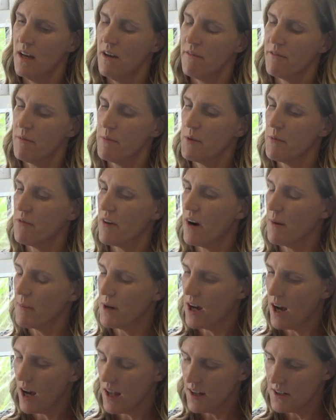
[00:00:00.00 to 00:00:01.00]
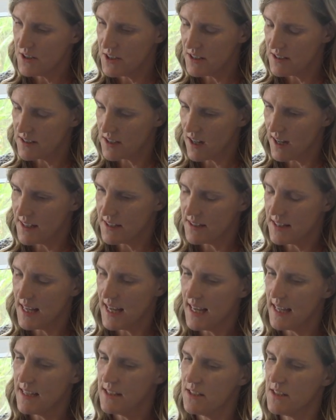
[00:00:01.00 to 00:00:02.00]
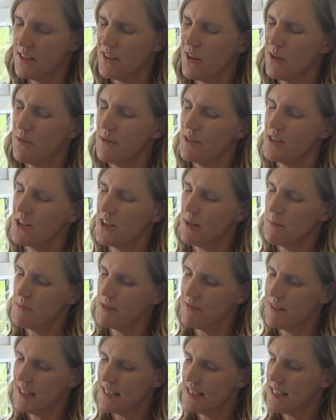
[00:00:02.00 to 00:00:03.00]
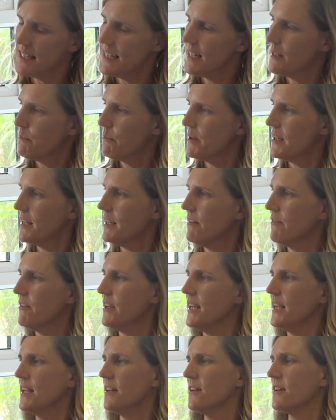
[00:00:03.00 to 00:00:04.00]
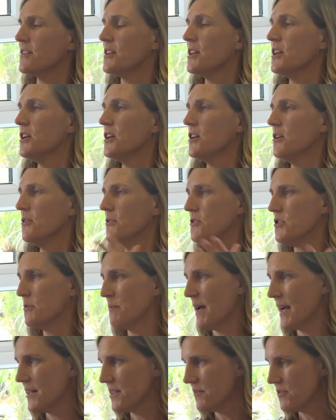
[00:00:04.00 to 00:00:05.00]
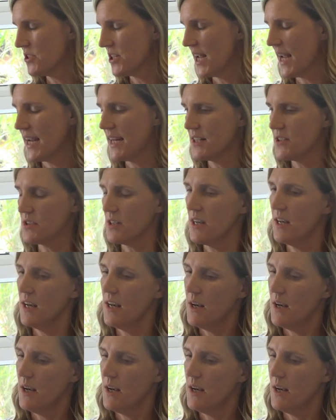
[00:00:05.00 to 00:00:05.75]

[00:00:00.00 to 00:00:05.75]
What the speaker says: From the pharmacology side of things, you know, in terms of ET and PV, not a huge amount of change.